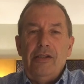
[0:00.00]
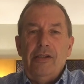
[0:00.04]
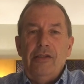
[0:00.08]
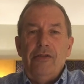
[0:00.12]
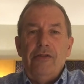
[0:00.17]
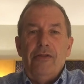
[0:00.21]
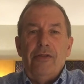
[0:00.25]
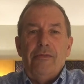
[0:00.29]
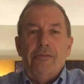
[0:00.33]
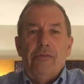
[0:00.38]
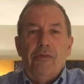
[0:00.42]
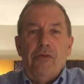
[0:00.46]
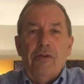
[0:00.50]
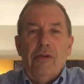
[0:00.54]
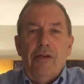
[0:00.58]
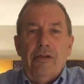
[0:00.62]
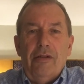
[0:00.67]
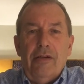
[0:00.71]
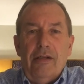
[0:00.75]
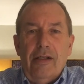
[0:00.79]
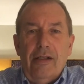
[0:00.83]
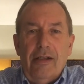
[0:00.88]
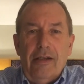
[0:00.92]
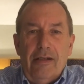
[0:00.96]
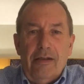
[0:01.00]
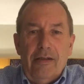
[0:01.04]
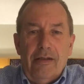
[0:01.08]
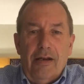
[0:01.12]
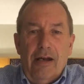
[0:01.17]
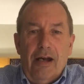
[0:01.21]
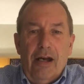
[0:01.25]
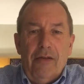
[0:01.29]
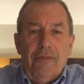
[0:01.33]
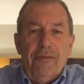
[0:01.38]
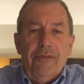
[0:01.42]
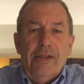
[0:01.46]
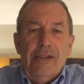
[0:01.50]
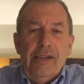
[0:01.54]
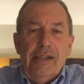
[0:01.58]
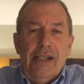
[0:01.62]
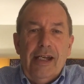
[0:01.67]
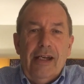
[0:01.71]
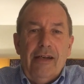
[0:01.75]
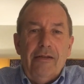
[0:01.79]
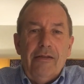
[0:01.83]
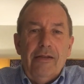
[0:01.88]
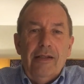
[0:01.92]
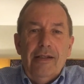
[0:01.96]
to use more often
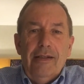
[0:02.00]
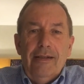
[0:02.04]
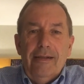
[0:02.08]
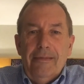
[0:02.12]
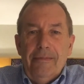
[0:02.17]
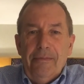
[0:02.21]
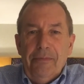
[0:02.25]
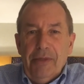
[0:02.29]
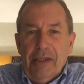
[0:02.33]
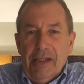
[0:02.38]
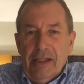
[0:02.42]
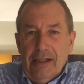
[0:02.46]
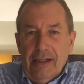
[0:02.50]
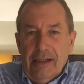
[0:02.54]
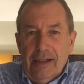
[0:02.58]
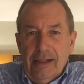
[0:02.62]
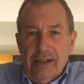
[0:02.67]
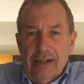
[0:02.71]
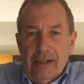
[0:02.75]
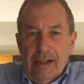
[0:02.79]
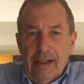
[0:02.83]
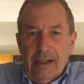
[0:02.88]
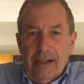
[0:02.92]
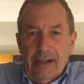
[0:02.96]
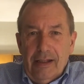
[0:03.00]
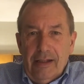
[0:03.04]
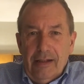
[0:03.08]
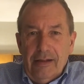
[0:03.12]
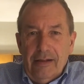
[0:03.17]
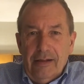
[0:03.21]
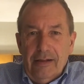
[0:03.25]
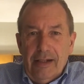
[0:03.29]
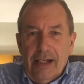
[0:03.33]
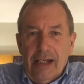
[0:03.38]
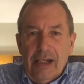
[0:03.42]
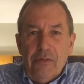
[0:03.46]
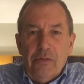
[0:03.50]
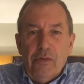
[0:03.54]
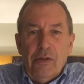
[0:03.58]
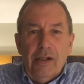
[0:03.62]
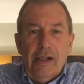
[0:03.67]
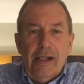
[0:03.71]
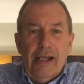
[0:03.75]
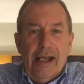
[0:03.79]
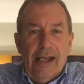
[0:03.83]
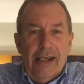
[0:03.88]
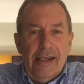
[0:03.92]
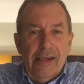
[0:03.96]
now, the
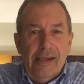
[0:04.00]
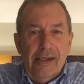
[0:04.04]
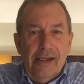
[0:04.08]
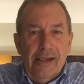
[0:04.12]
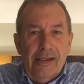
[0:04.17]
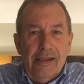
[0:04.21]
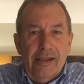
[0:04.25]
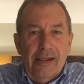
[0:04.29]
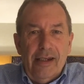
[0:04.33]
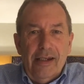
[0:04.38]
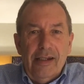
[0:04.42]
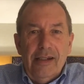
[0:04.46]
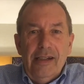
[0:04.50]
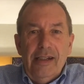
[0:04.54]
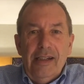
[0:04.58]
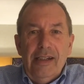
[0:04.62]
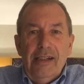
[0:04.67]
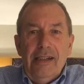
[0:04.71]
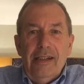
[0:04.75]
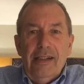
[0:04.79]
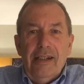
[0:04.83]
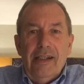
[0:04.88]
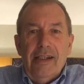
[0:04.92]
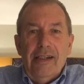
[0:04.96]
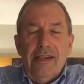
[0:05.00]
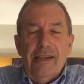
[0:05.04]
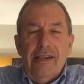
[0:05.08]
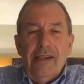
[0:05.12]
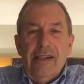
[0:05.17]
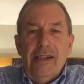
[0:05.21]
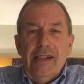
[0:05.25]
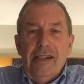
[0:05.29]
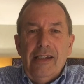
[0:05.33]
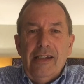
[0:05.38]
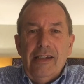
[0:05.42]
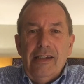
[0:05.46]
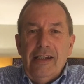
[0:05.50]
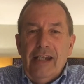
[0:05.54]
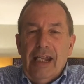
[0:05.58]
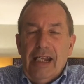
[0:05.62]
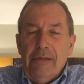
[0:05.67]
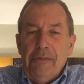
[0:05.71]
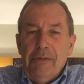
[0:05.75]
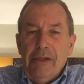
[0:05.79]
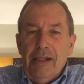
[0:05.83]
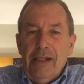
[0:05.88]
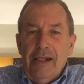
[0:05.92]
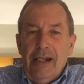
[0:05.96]
network SSID is the
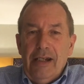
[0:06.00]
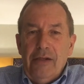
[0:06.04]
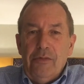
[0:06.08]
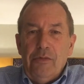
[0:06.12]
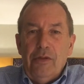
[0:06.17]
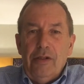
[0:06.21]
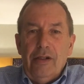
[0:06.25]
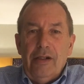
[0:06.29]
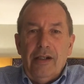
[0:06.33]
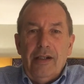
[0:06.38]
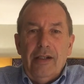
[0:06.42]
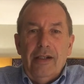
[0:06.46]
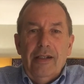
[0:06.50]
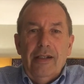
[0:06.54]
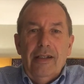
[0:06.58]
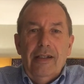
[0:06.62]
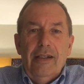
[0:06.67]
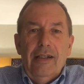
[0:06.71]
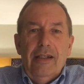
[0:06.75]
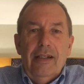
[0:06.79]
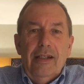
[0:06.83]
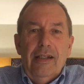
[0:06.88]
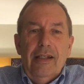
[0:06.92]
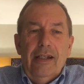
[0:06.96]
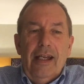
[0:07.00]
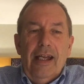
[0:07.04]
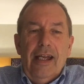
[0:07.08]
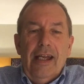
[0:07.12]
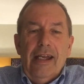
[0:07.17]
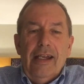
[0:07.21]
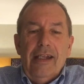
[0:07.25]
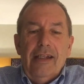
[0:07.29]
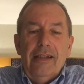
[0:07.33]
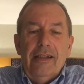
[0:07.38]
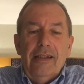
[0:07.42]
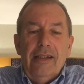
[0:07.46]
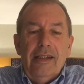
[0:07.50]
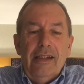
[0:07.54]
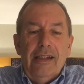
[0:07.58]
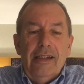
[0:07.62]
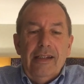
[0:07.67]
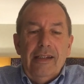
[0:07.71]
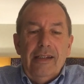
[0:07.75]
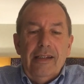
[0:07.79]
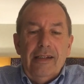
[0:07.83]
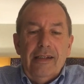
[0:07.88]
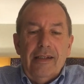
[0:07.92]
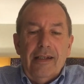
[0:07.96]
name of the network, and
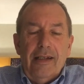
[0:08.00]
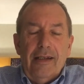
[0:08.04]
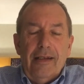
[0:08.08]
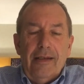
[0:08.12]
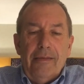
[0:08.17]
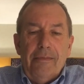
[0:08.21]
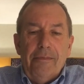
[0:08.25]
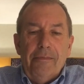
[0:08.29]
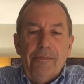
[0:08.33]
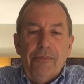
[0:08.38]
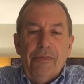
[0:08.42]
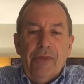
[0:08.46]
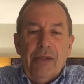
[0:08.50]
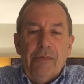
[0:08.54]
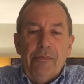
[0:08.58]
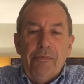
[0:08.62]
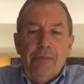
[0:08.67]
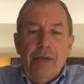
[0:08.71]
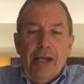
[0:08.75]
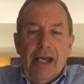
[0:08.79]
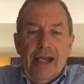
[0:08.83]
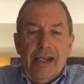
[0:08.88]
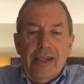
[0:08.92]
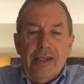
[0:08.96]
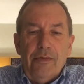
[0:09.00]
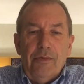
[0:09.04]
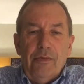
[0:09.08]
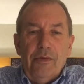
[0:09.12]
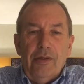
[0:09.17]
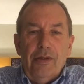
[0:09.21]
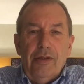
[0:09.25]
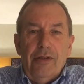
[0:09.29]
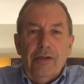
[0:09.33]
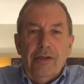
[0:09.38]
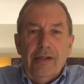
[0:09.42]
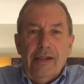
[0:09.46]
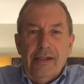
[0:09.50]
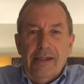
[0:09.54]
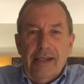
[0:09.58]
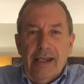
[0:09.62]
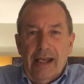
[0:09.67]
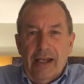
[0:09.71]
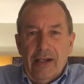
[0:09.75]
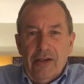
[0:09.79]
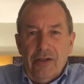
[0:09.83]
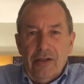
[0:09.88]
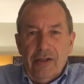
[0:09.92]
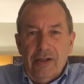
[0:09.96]
the password is
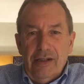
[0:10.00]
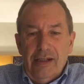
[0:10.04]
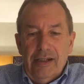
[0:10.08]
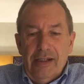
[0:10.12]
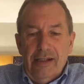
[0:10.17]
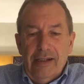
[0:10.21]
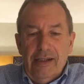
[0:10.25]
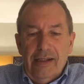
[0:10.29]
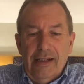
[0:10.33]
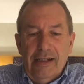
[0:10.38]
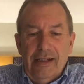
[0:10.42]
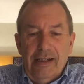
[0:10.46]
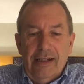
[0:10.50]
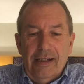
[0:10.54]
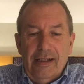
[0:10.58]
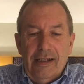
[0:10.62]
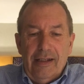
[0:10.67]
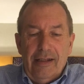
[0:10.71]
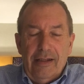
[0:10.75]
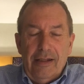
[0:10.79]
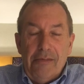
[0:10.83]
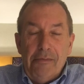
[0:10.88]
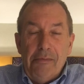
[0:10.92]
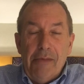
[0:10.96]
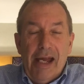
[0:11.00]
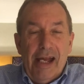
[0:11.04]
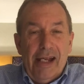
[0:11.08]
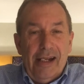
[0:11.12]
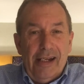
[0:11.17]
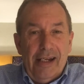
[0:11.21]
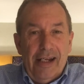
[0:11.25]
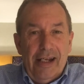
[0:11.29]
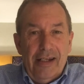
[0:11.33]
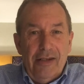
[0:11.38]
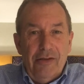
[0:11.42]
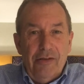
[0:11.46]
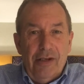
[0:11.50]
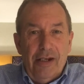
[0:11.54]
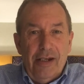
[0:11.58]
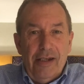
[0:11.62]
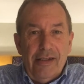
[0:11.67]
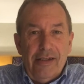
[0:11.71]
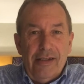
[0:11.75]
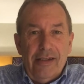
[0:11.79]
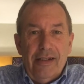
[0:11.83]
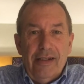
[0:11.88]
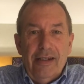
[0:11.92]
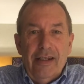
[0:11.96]
actually the MAC
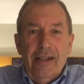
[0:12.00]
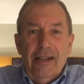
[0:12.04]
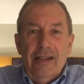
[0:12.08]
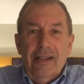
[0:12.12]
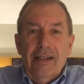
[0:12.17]
address.